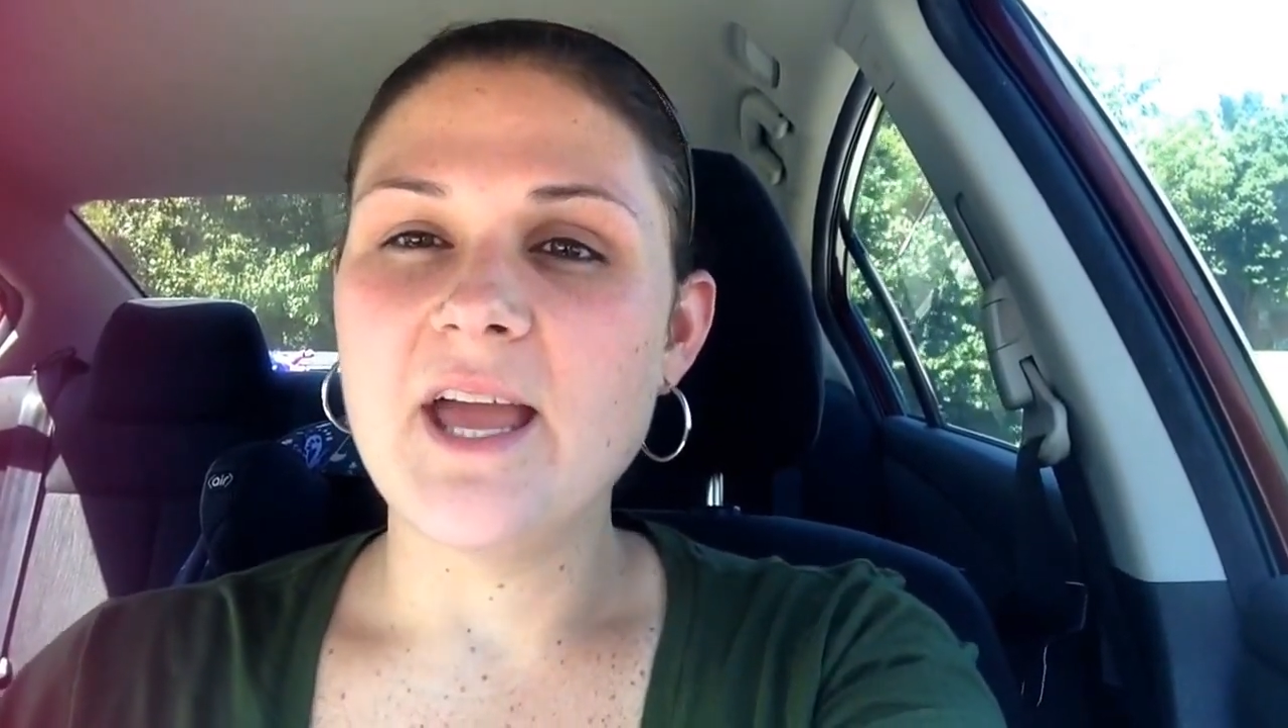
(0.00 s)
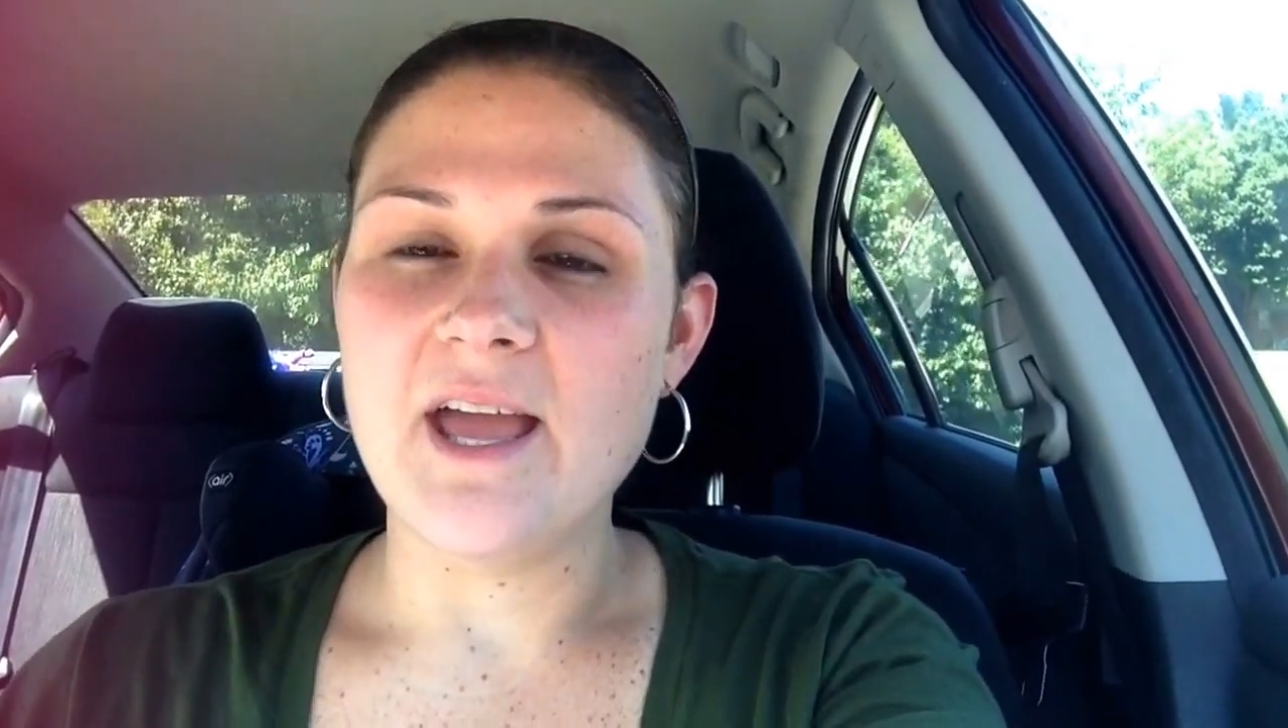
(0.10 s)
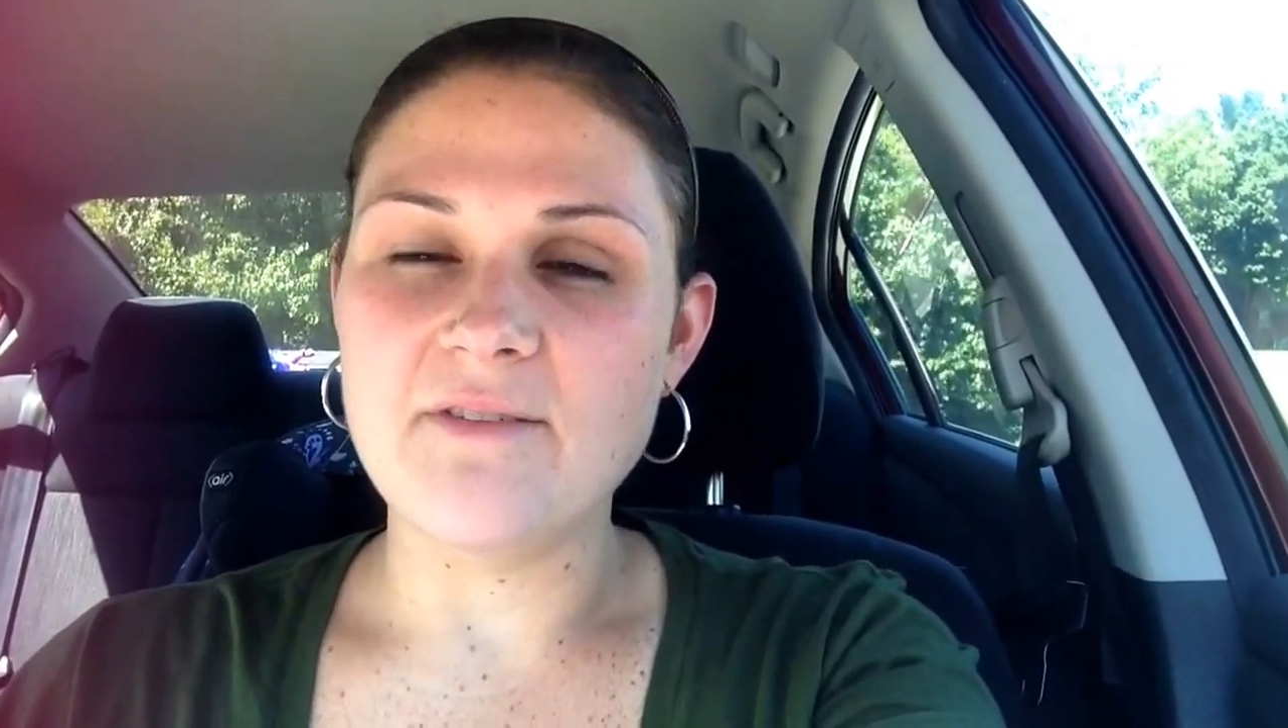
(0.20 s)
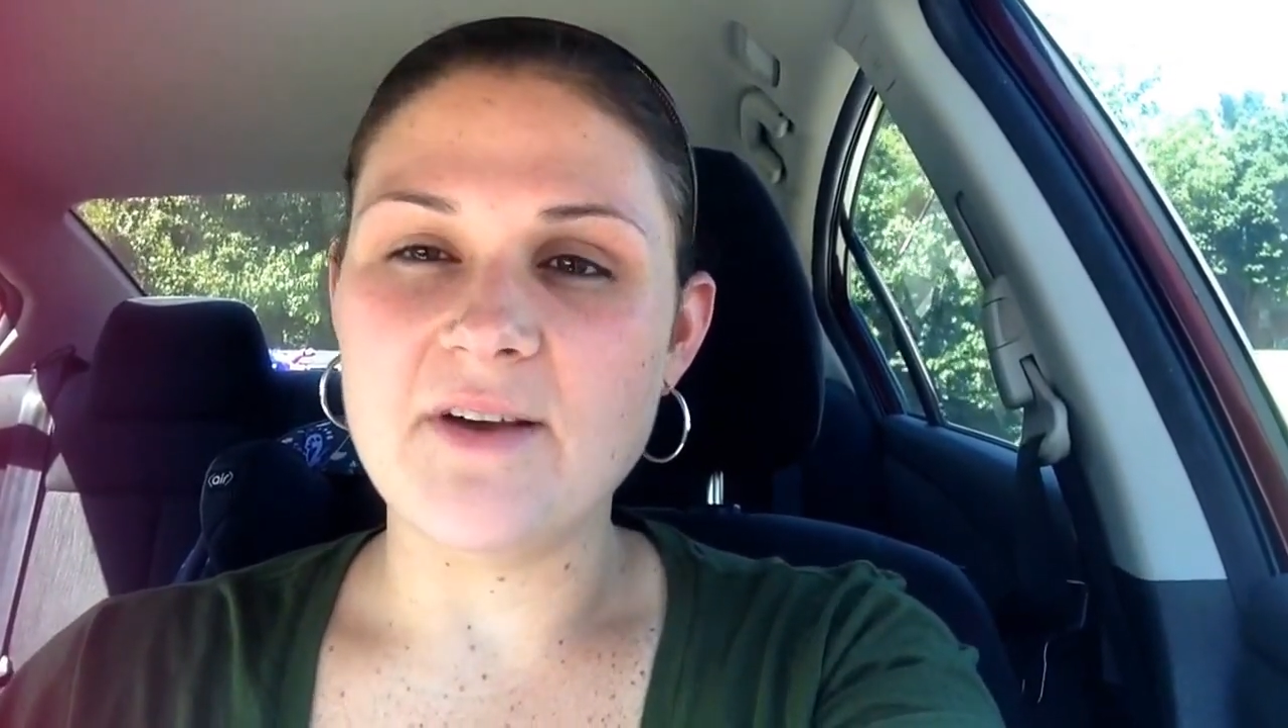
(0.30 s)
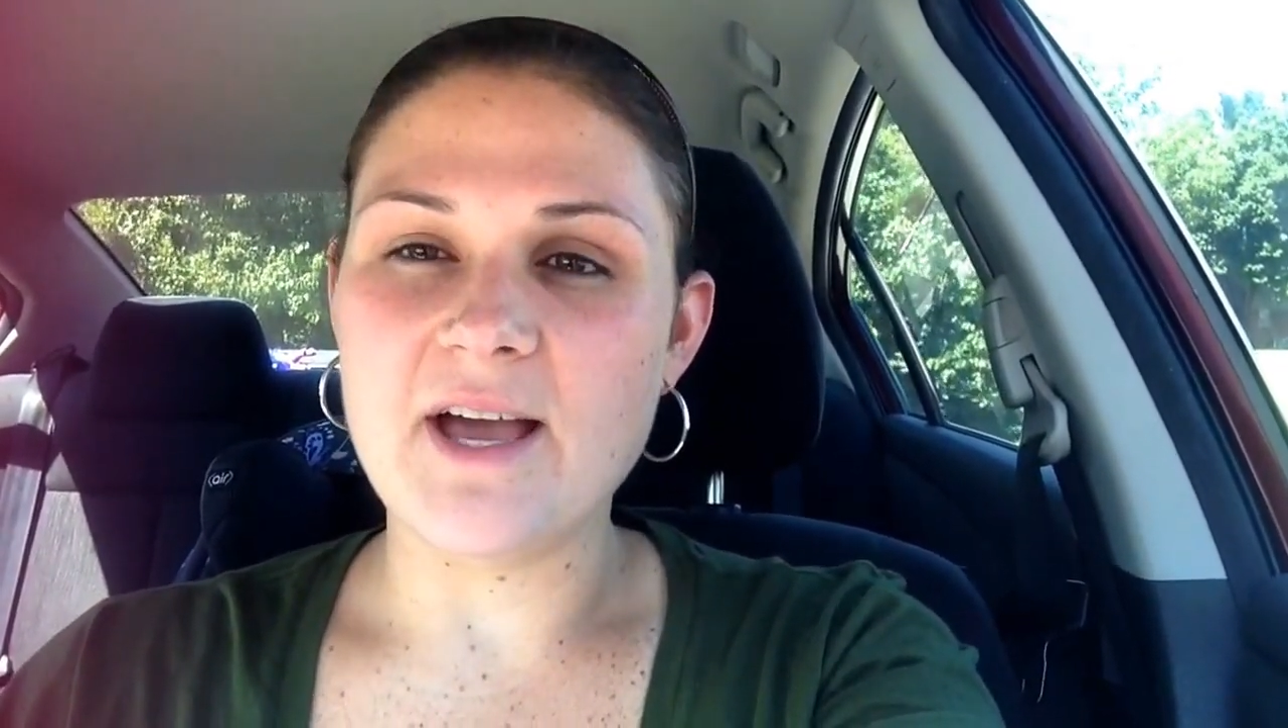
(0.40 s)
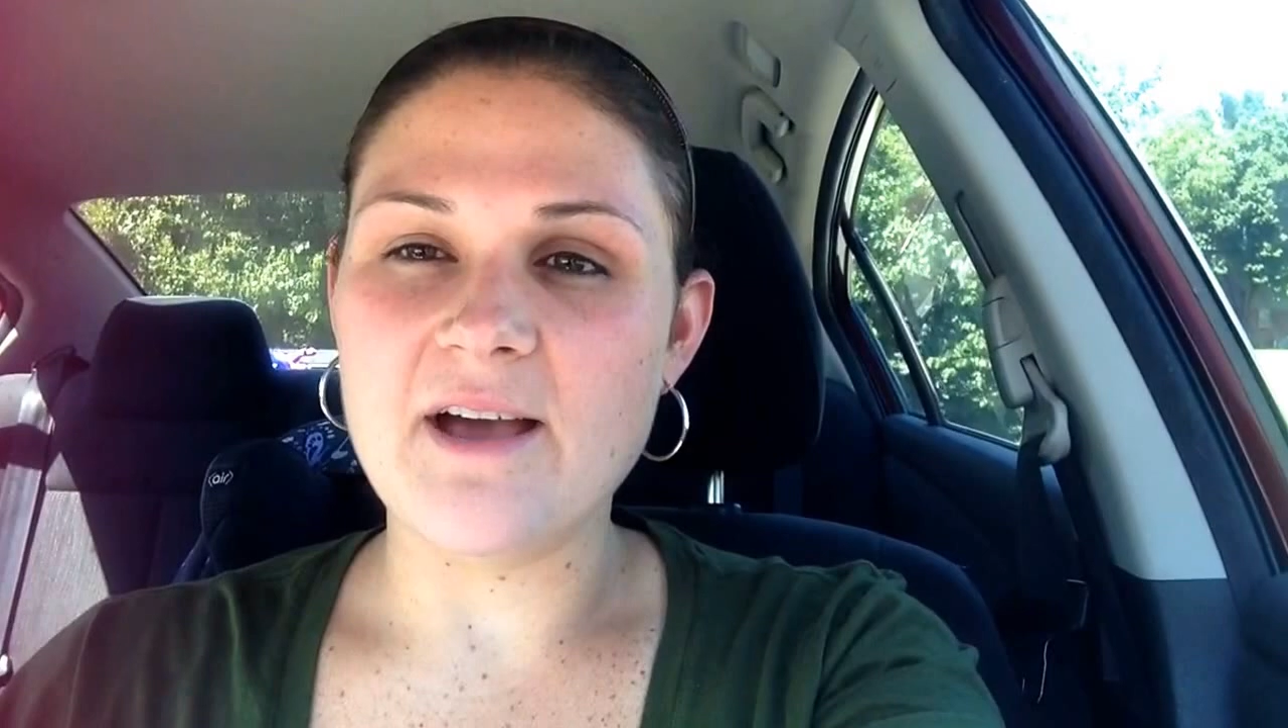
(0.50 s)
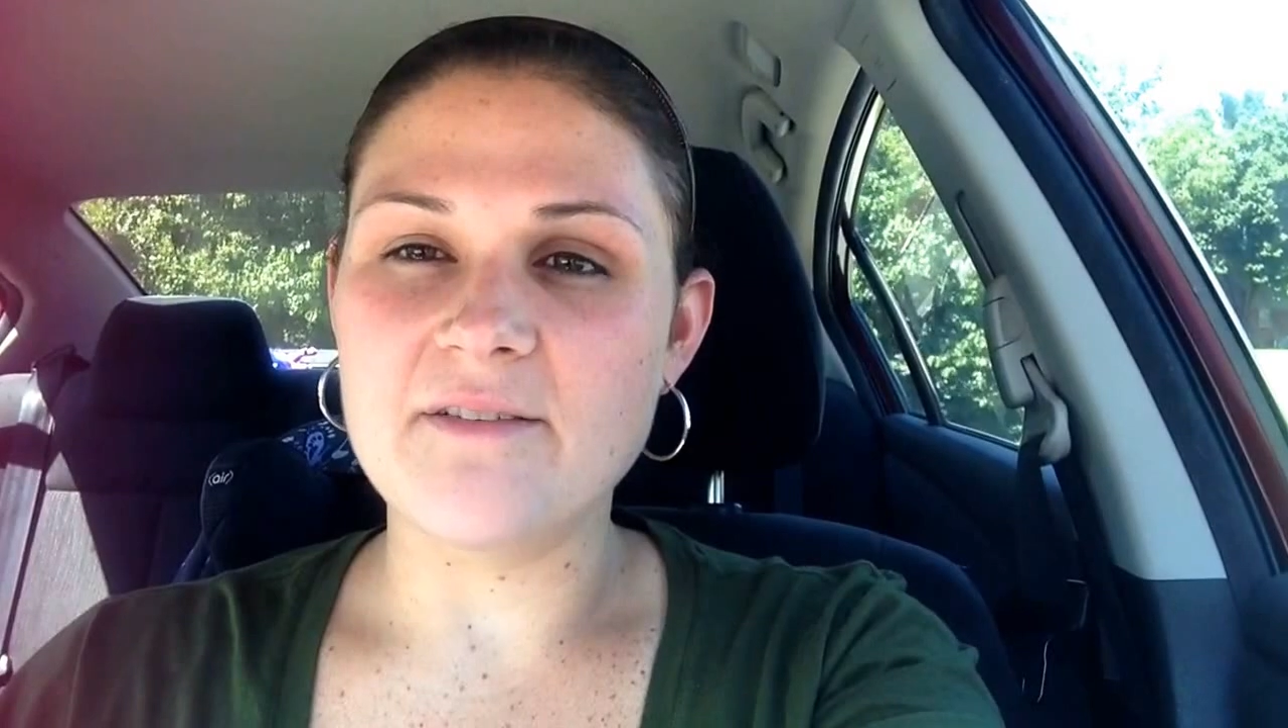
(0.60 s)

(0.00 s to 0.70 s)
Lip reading: If I have